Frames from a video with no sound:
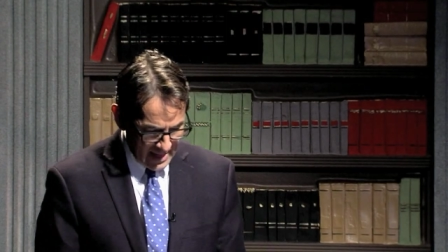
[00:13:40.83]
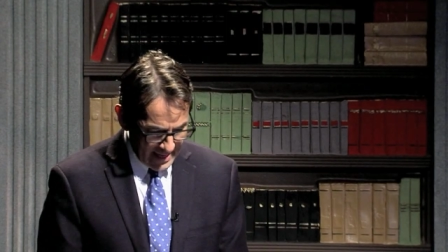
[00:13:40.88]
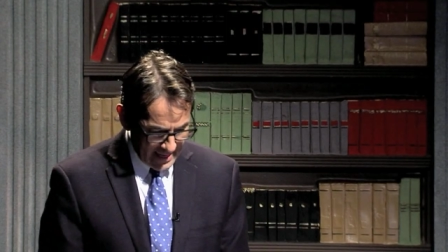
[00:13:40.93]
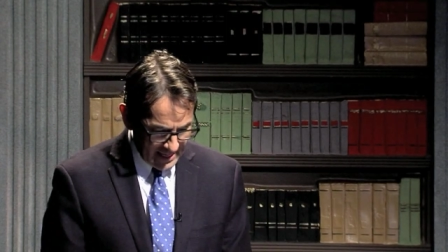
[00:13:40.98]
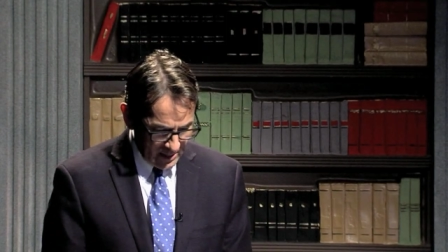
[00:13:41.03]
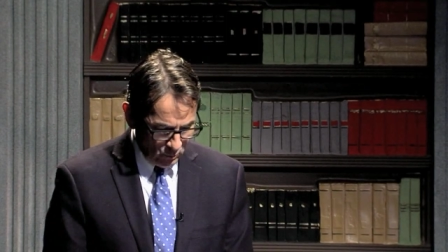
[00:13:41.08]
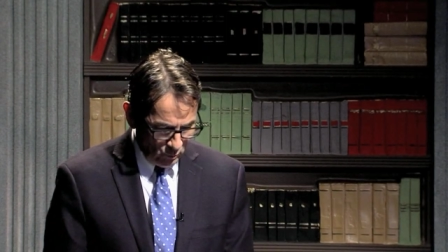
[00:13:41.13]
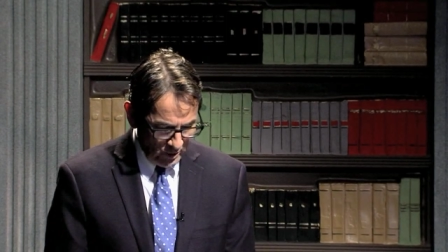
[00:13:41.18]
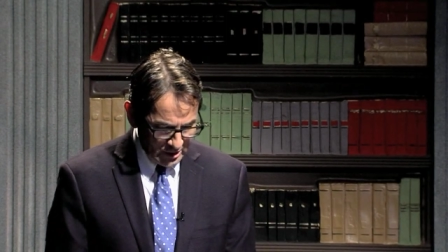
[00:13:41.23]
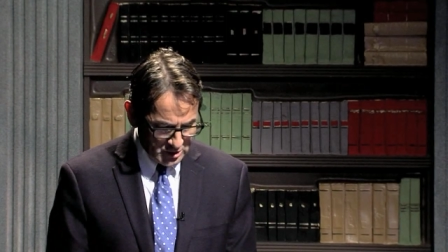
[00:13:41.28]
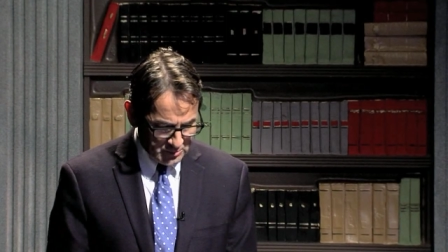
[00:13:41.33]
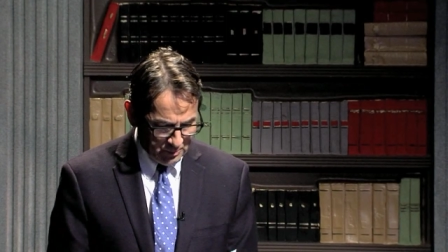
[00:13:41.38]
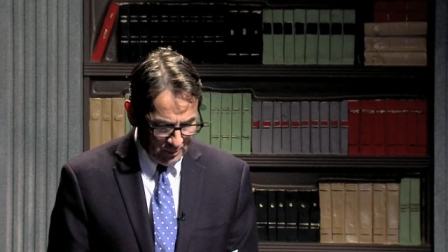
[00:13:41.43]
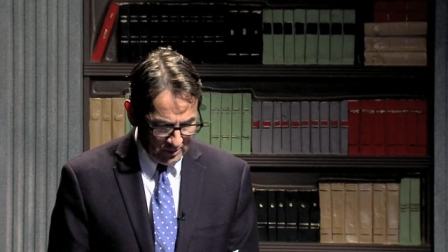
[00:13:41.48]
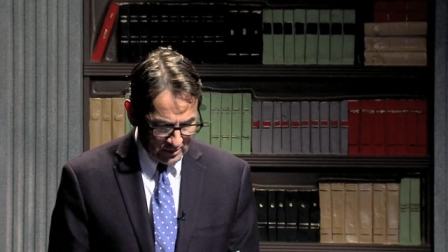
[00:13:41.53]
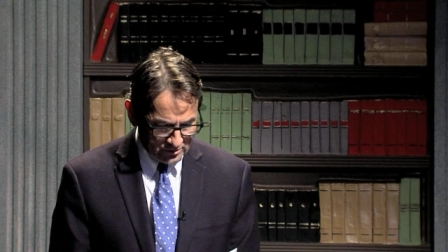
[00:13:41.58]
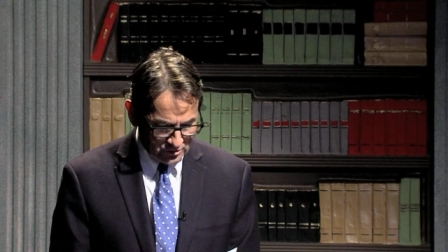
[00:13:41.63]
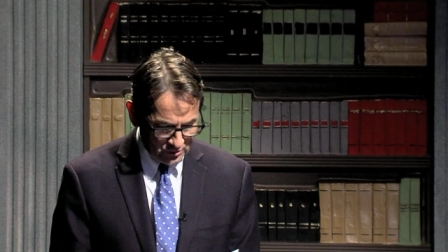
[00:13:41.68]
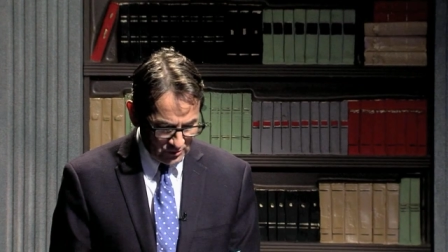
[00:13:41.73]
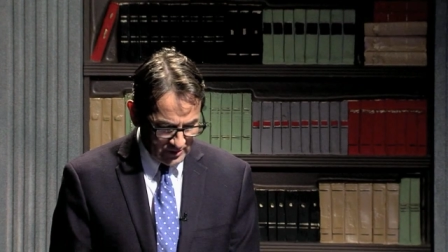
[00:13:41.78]
In which
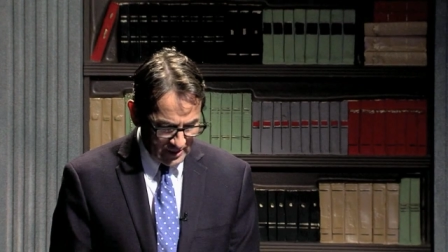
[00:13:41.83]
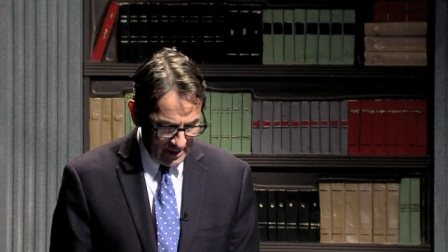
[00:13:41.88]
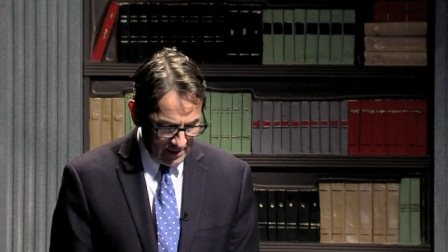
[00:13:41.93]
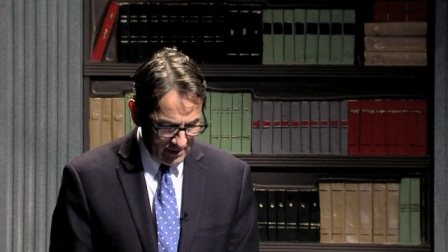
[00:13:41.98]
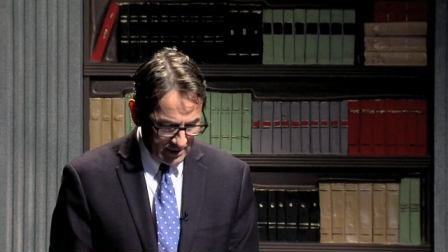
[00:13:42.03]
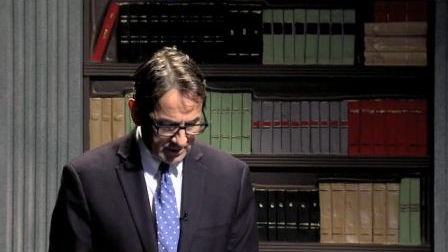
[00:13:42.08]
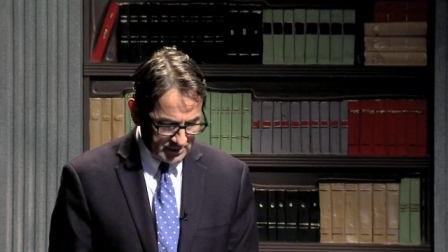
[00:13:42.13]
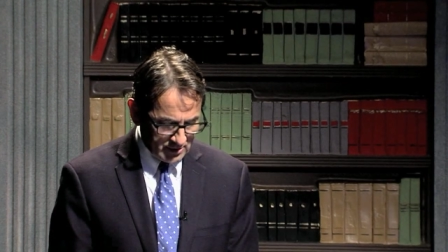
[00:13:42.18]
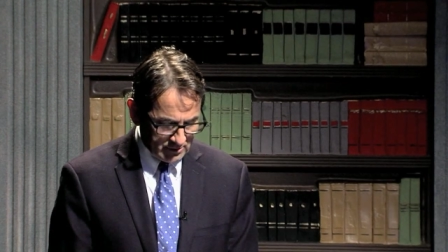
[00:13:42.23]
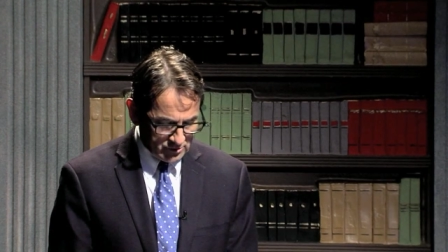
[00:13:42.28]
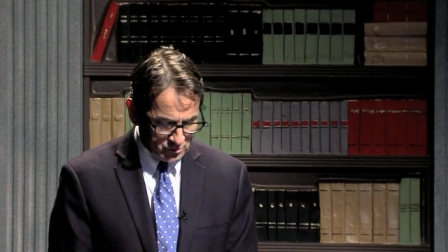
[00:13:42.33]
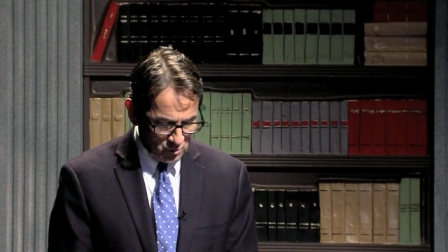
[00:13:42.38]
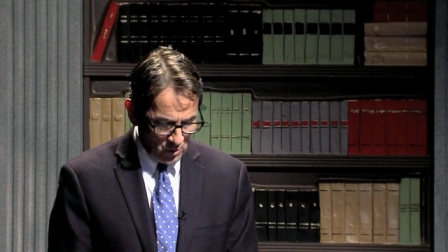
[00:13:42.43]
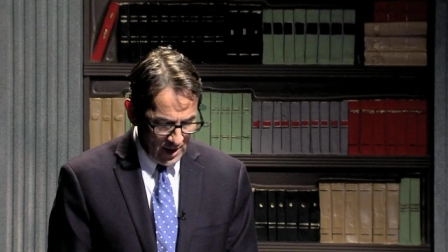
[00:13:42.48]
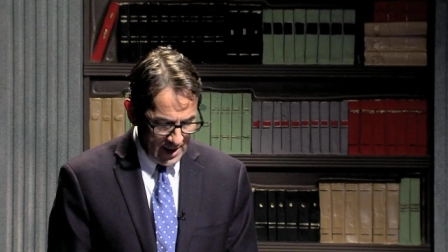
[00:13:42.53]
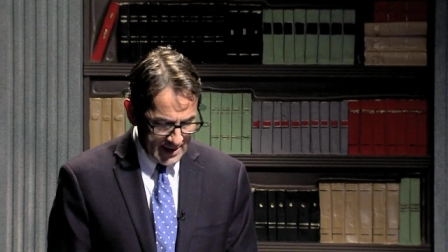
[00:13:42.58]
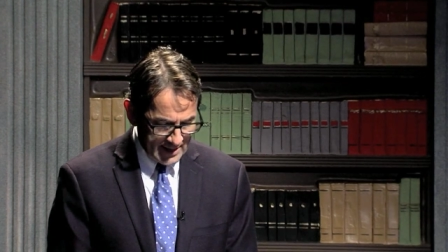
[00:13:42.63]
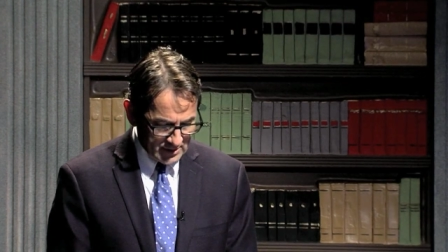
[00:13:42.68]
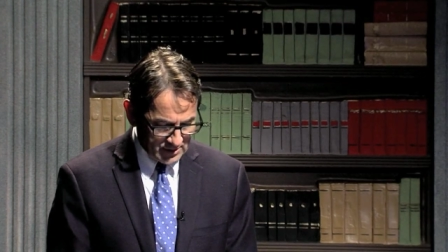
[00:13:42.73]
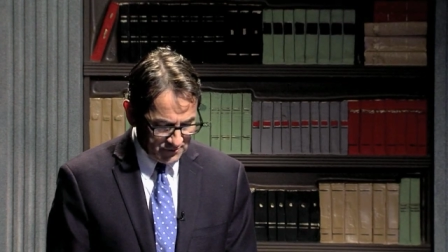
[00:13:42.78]
book do characters
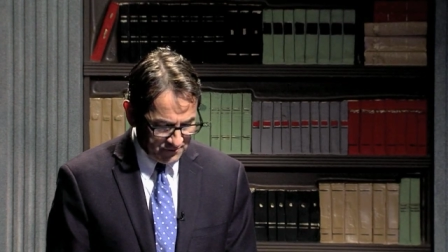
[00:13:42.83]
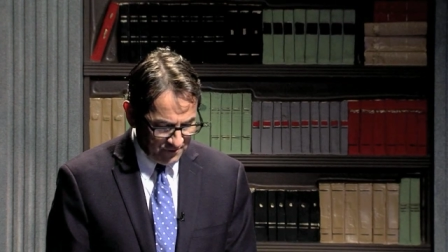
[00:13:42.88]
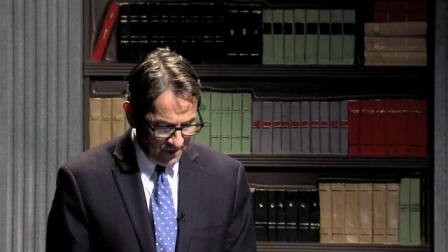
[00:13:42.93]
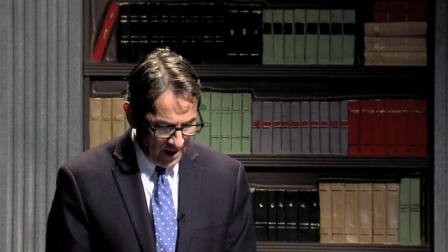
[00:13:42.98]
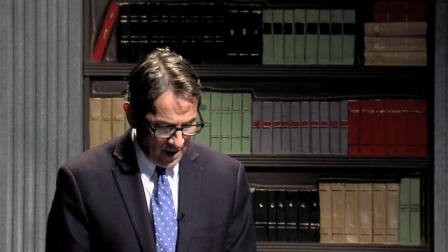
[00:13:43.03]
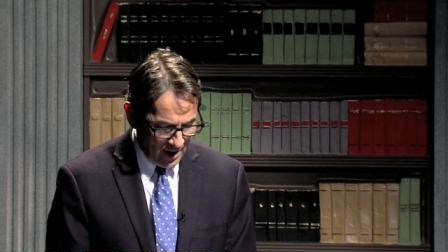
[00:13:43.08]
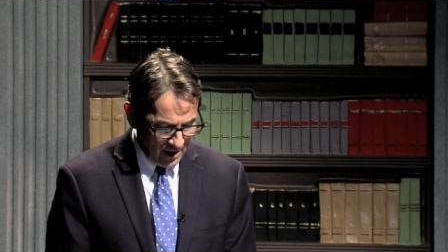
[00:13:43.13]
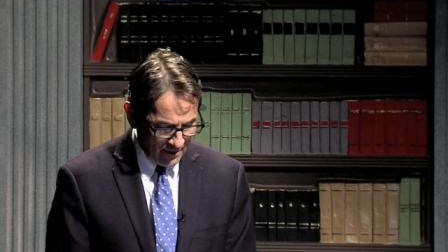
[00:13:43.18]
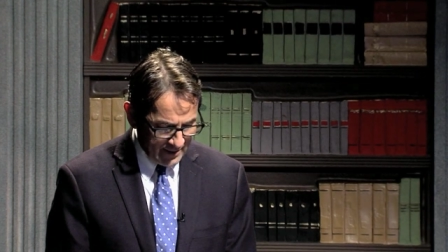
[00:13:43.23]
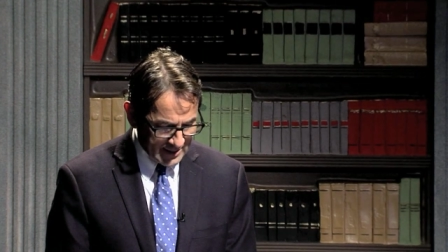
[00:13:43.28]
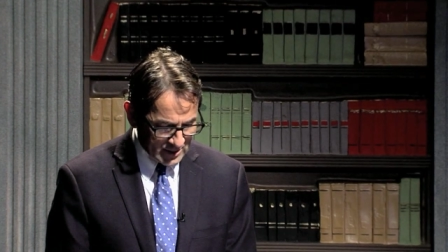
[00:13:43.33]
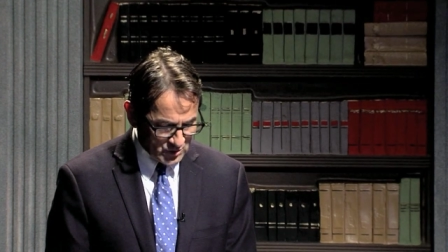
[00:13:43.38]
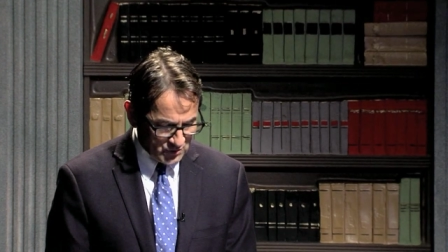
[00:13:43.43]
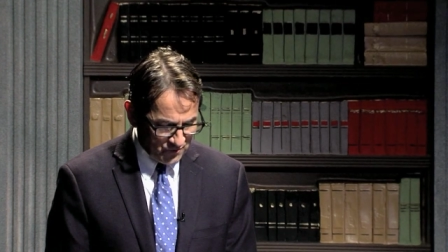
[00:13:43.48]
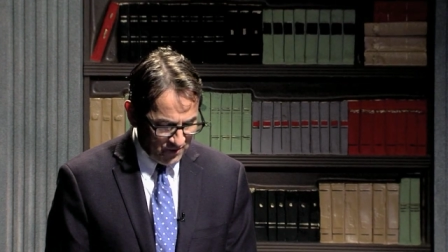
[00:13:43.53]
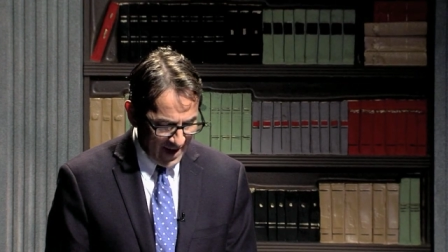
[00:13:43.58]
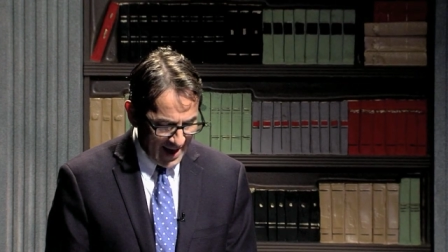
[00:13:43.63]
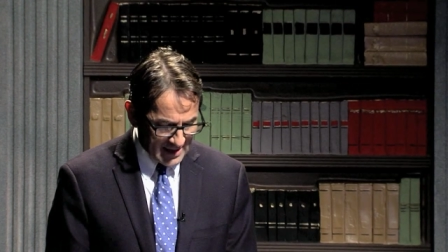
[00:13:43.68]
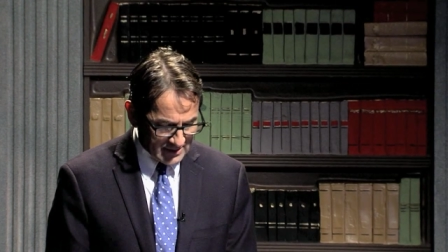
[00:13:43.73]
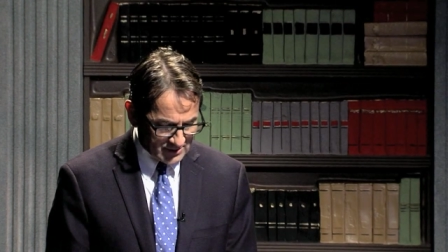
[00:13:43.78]
run as far and as
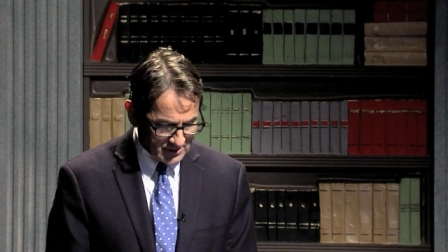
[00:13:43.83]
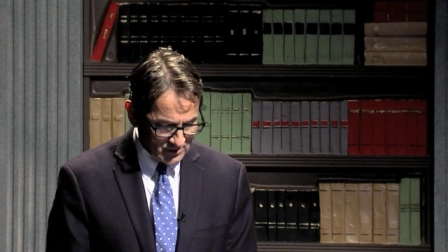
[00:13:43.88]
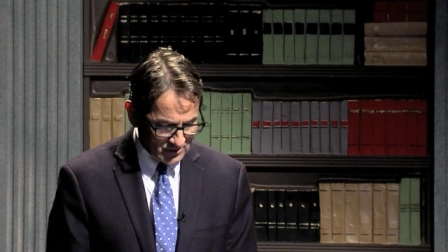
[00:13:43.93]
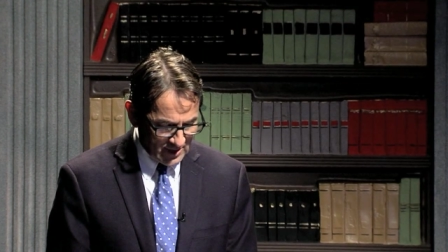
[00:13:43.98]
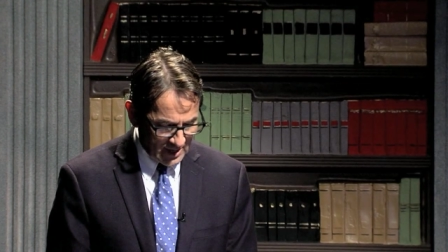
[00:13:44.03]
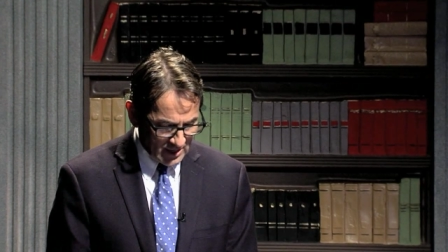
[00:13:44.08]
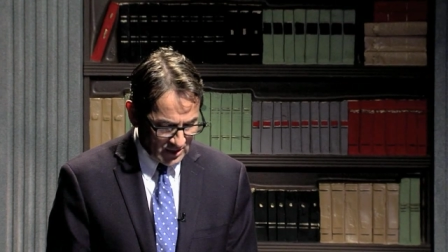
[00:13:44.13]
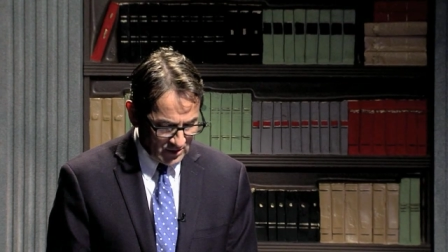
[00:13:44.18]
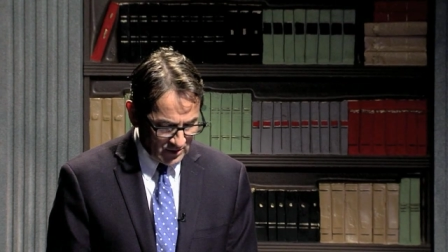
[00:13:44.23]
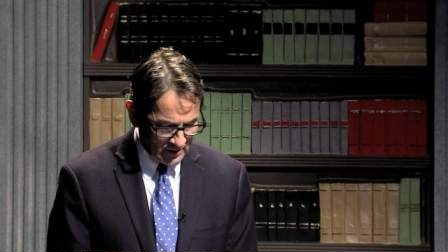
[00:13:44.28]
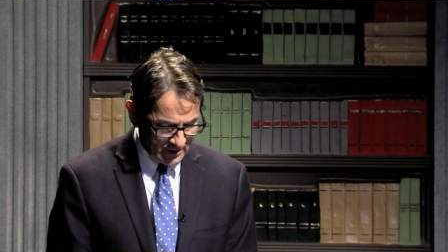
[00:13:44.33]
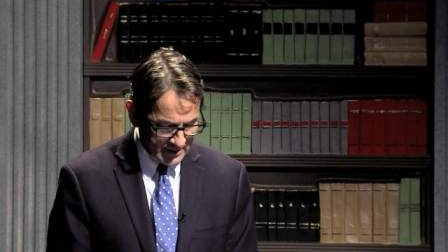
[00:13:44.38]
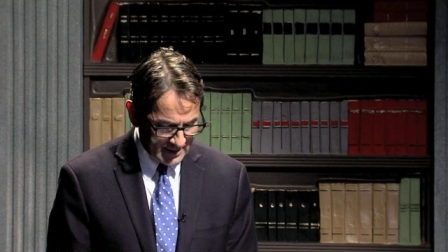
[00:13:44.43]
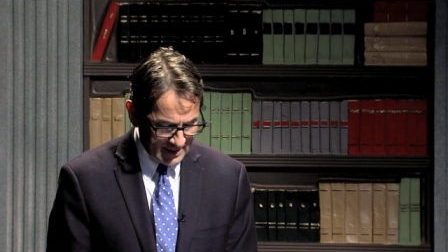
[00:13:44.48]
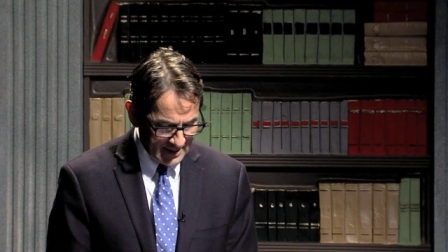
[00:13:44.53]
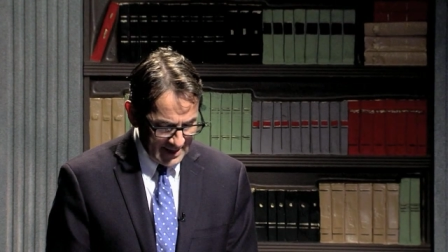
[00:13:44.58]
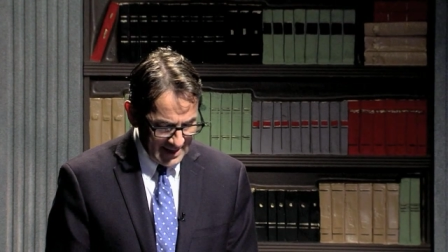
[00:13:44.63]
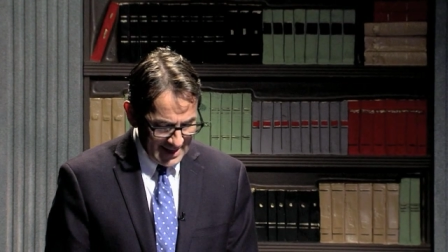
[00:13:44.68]
fast as they could,